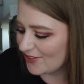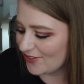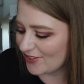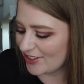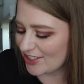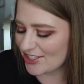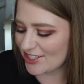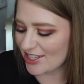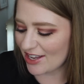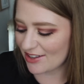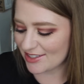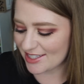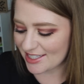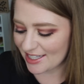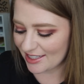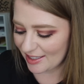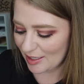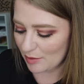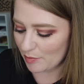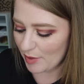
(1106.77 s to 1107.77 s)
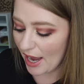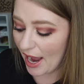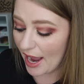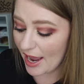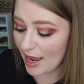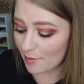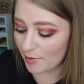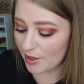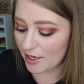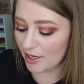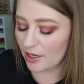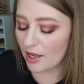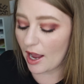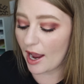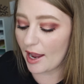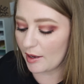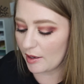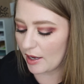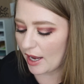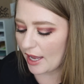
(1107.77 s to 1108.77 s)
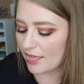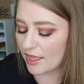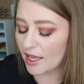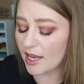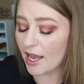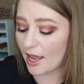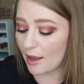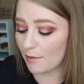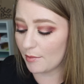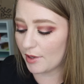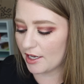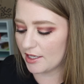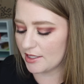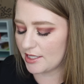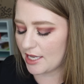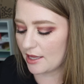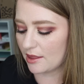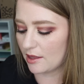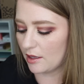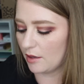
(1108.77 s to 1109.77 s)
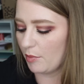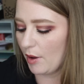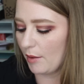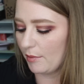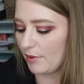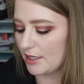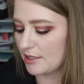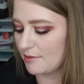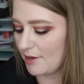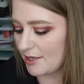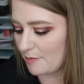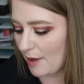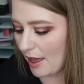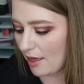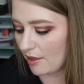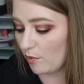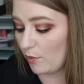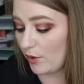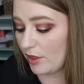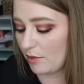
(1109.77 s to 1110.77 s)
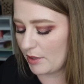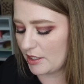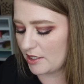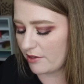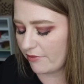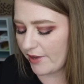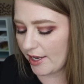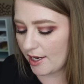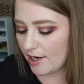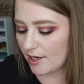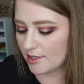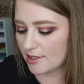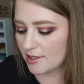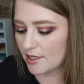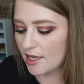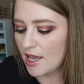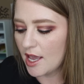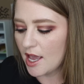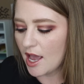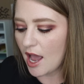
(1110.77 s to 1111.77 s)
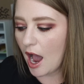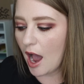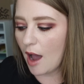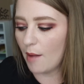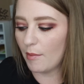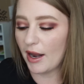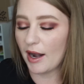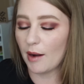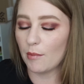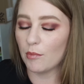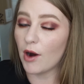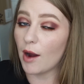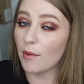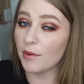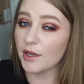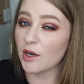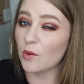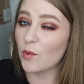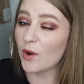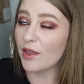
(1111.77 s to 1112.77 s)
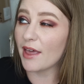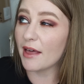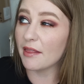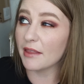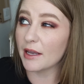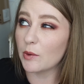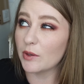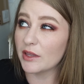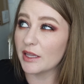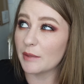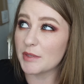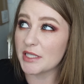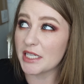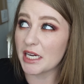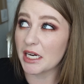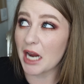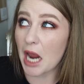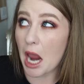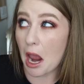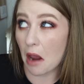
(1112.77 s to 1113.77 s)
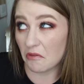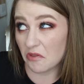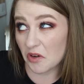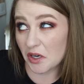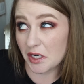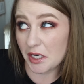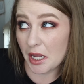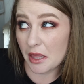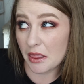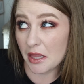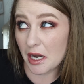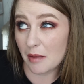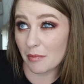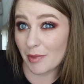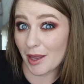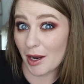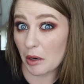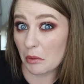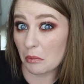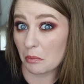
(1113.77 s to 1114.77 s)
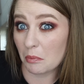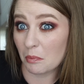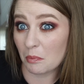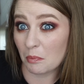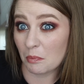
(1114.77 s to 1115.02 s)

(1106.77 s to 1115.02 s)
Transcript: which sounds silly, but I think I am gonna take the pumpkin spice palette with me to Vegas. And I'm probably gonna wear that liquid lipstick every day that I'm there.